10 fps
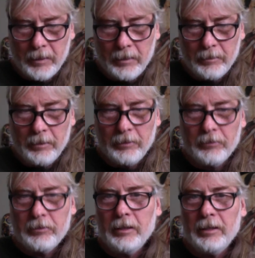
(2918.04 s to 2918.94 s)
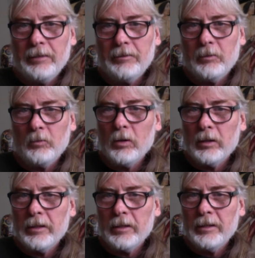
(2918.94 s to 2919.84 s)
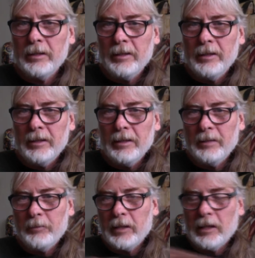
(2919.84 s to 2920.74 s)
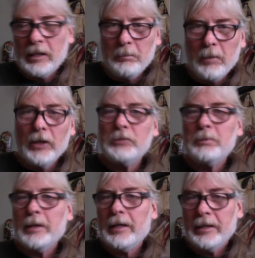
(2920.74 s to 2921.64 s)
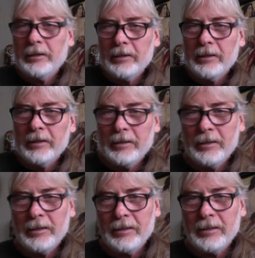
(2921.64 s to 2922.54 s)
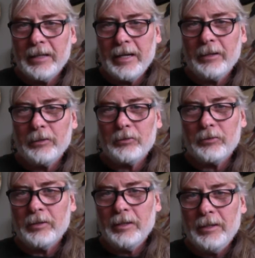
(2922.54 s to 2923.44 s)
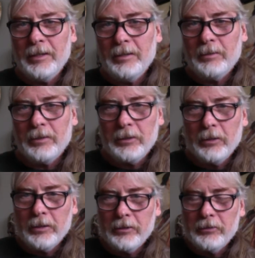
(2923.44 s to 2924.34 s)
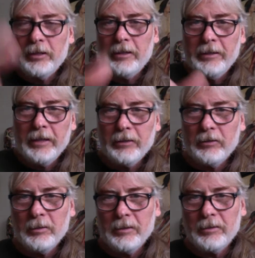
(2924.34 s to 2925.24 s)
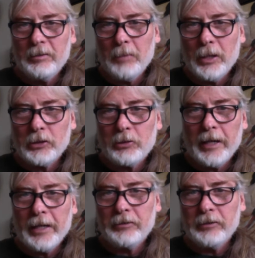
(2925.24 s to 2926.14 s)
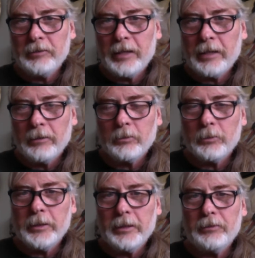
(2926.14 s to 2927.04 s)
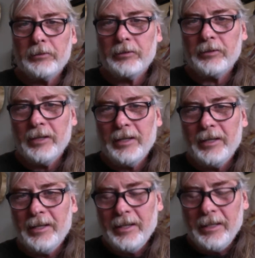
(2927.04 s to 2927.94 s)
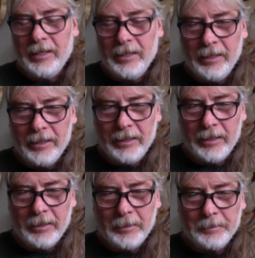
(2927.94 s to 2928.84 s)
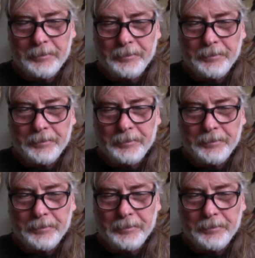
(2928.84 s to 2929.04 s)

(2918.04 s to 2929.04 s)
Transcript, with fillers: to the sea, to the water. Uh, we had a lot of marsh behind our our house, where the yard descended down to, to marsh grass and tidal creeks, and um,